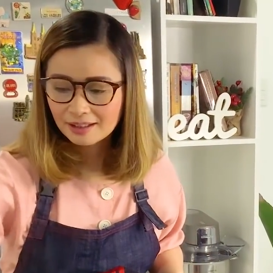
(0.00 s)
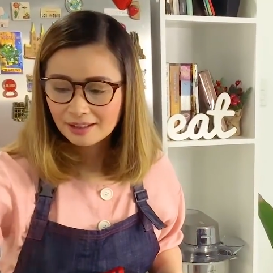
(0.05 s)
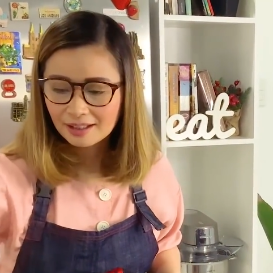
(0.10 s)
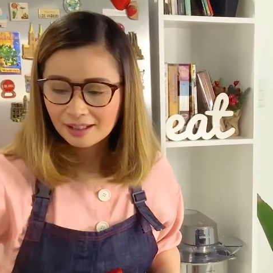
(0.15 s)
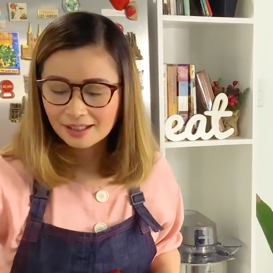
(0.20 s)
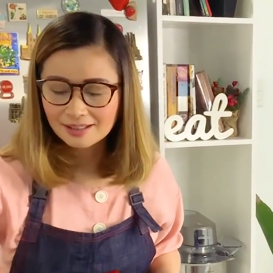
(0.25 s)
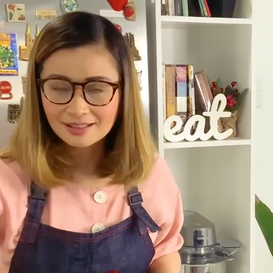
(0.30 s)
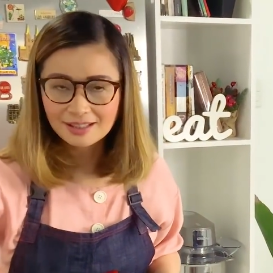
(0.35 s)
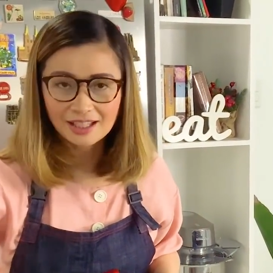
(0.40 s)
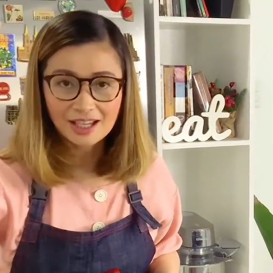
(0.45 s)

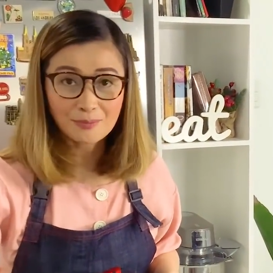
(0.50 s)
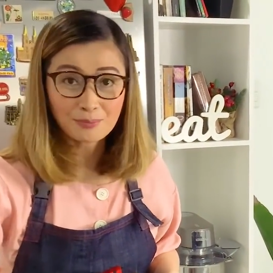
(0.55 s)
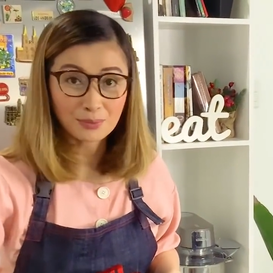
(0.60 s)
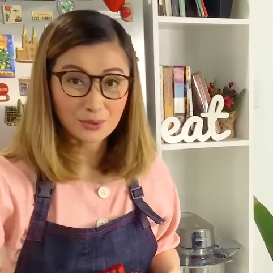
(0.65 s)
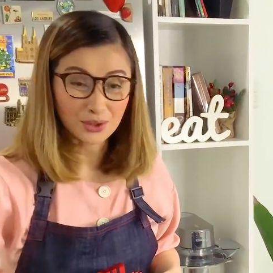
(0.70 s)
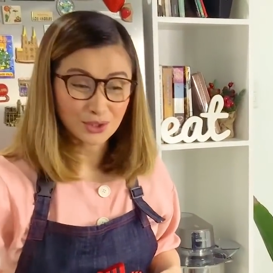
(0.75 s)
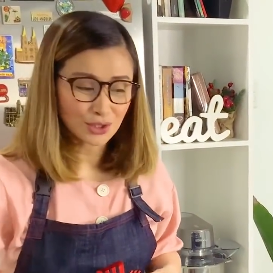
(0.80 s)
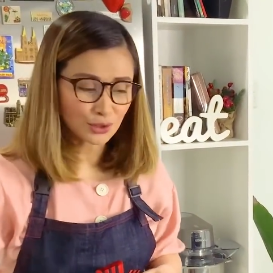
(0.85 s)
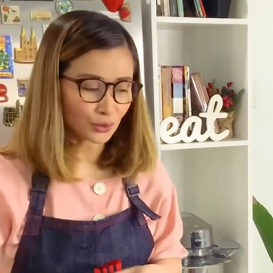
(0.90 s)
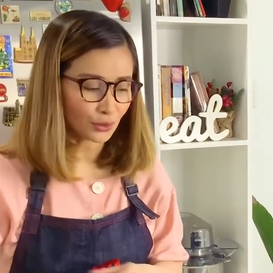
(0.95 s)
Kasi nga
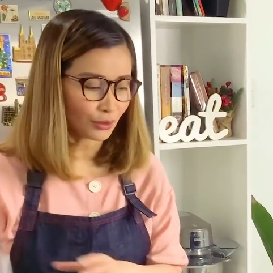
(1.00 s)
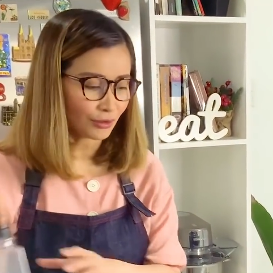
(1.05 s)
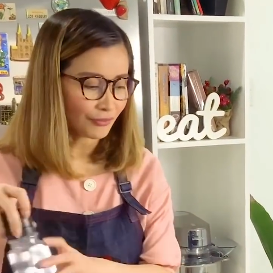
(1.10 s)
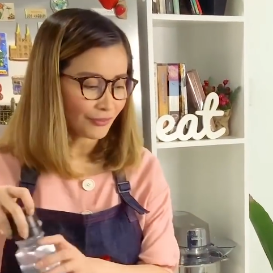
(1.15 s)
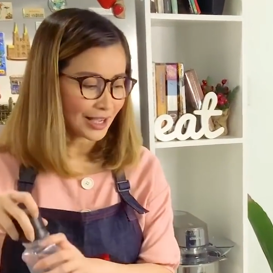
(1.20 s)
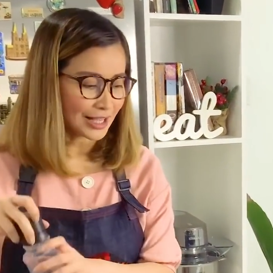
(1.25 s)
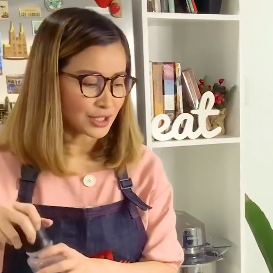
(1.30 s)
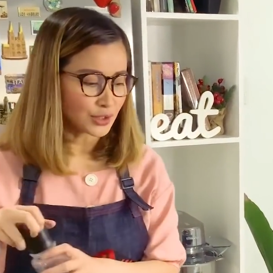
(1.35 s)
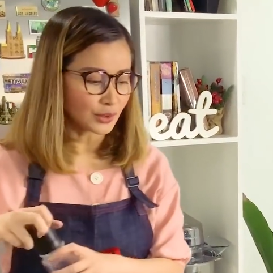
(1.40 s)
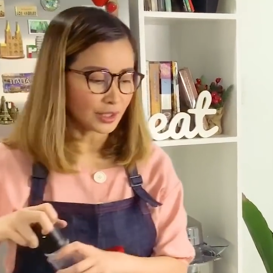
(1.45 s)
prawns cook
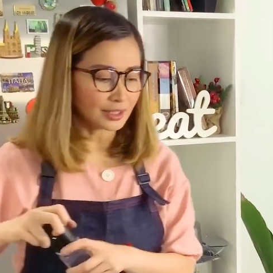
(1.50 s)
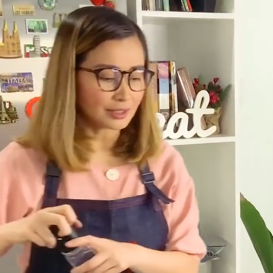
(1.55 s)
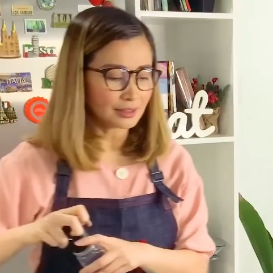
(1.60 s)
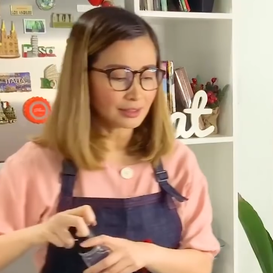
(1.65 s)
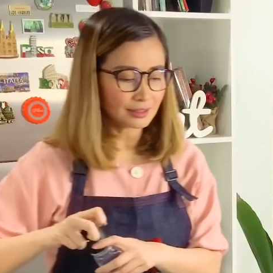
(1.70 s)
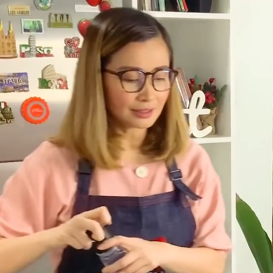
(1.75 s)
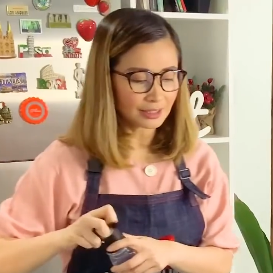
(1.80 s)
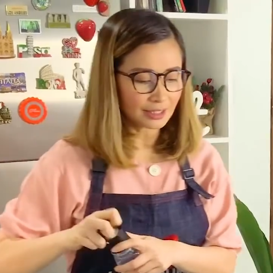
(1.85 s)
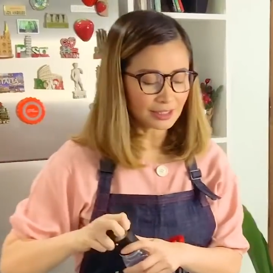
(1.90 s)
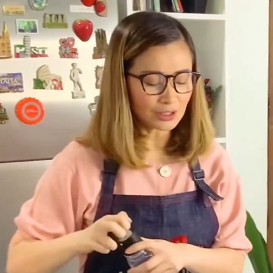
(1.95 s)
pa. So
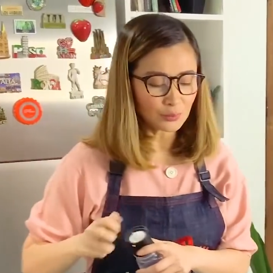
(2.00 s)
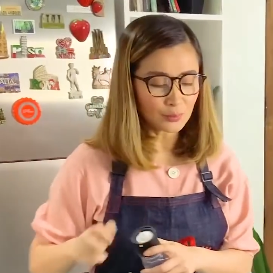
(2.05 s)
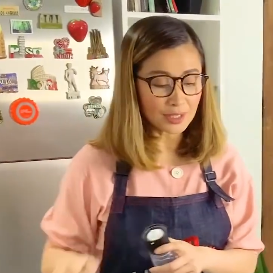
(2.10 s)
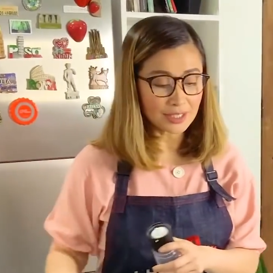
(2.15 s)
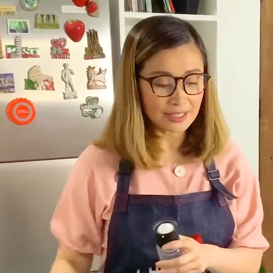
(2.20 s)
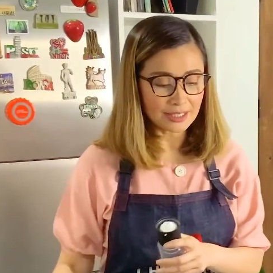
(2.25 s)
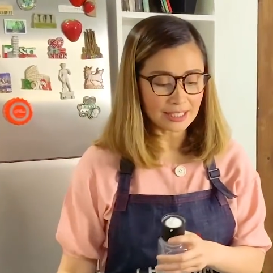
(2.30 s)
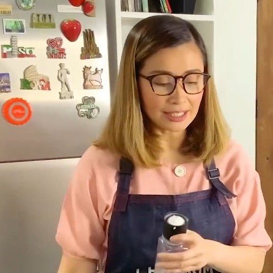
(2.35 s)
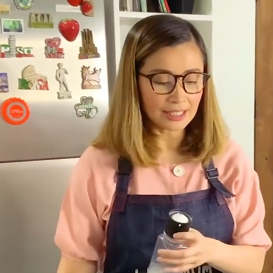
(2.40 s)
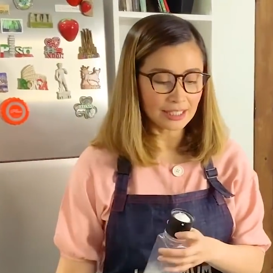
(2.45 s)
until we
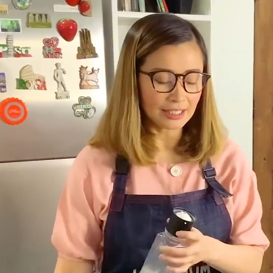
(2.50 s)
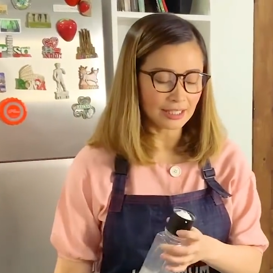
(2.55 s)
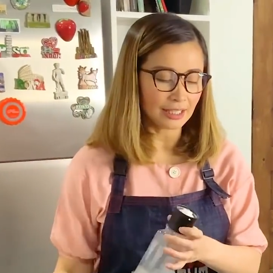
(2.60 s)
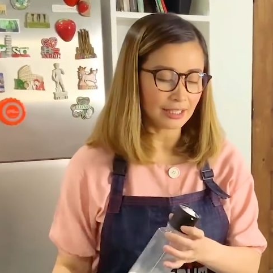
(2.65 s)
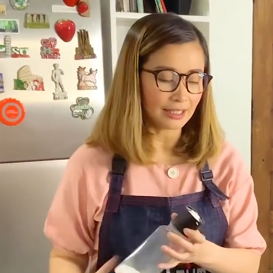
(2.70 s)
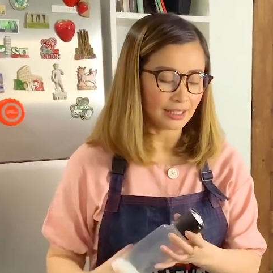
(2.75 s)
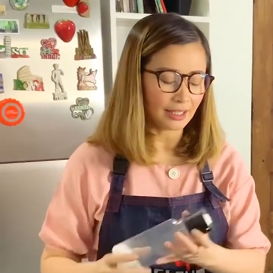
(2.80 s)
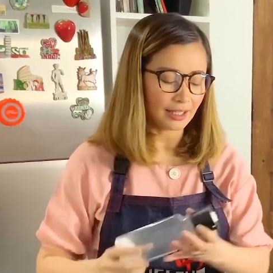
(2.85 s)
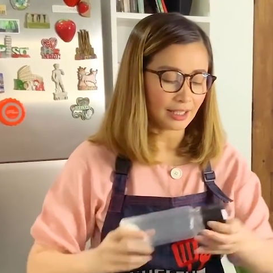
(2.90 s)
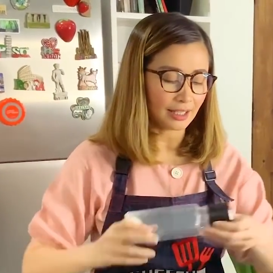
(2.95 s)
see na
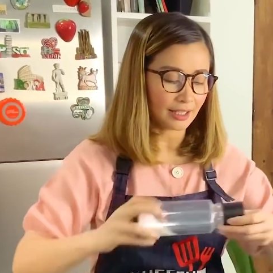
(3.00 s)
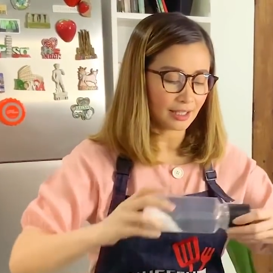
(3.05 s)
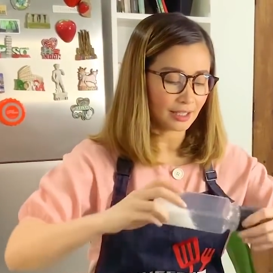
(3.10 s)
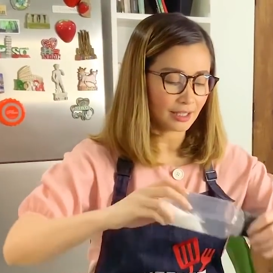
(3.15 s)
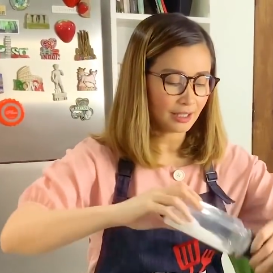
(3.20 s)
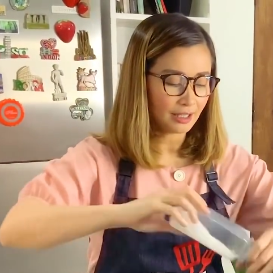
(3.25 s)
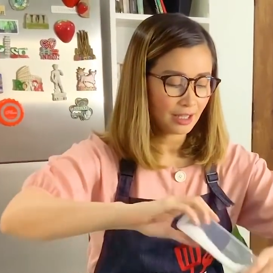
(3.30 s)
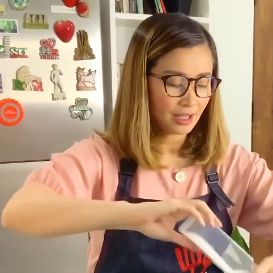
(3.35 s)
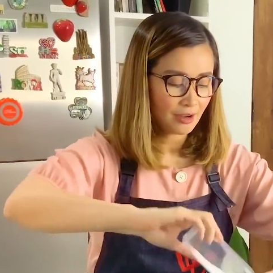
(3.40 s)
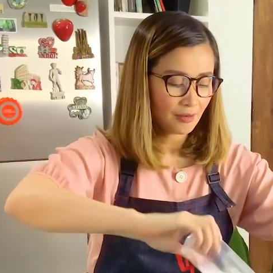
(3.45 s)

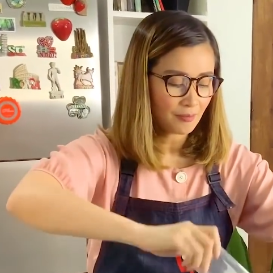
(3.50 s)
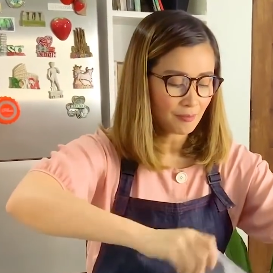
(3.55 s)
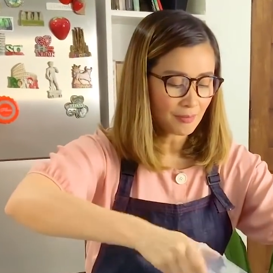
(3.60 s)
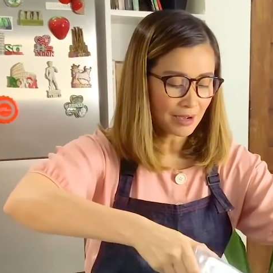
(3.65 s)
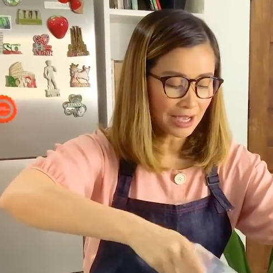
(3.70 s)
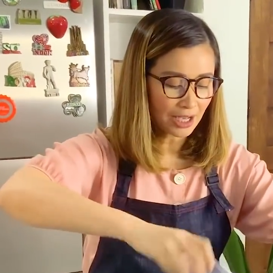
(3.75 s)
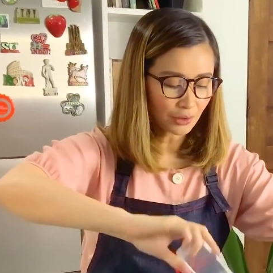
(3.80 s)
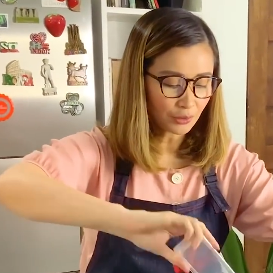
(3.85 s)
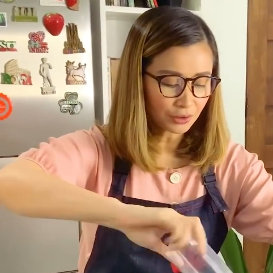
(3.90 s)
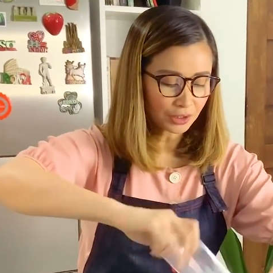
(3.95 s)

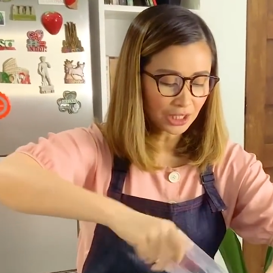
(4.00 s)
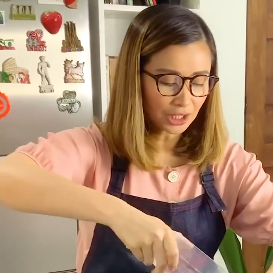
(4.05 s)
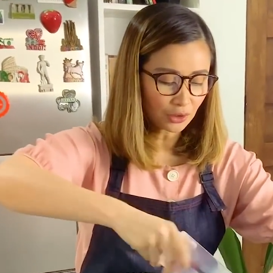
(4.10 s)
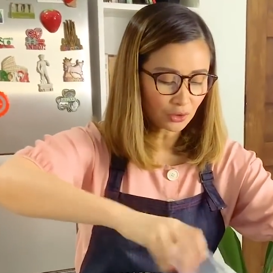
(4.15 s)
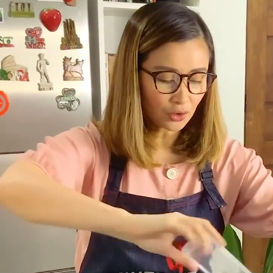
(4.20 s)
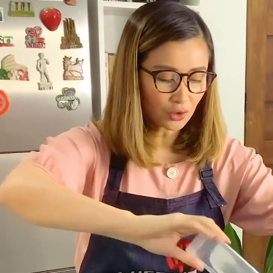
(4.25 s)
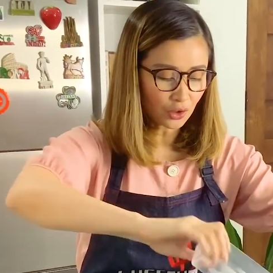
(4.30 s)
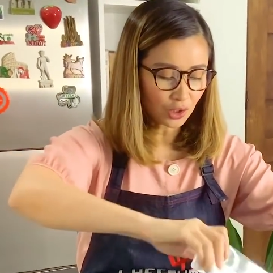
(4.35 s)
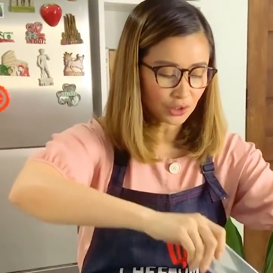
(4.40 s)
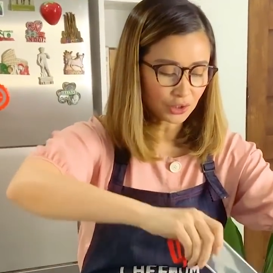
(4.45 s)
nagbago na
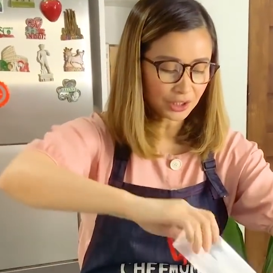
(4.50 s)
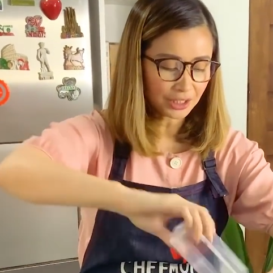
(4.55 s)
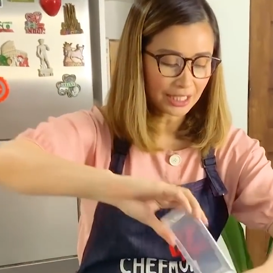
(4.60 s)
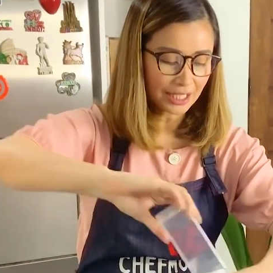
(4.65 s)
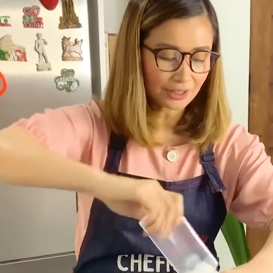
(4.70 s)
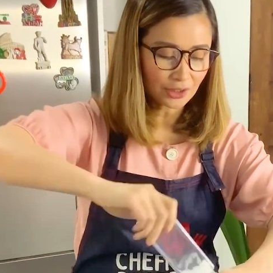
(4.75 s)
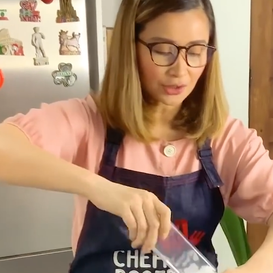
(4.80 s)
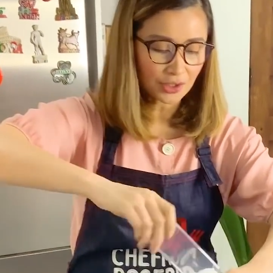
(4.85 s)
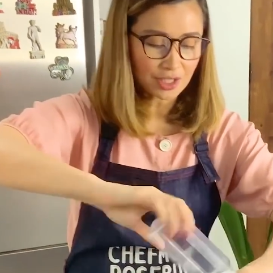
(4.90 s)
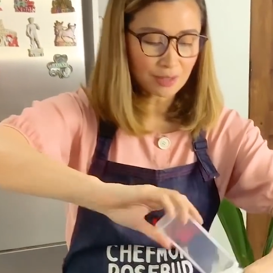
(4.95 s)
yung color
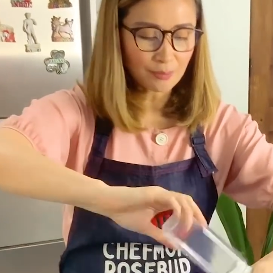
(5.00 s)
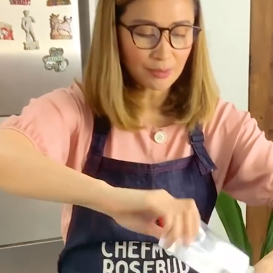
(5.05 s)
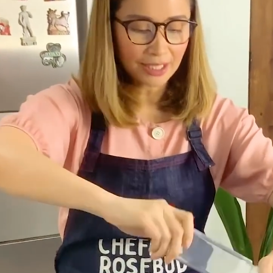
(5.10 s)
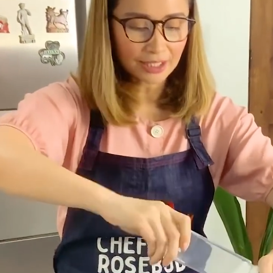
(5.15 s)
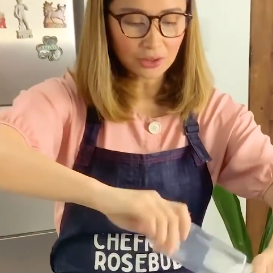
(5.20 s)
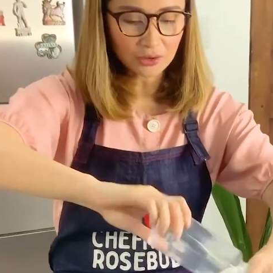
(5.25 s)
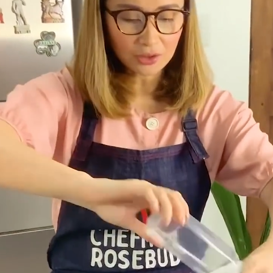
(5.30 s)
niya, it turns bright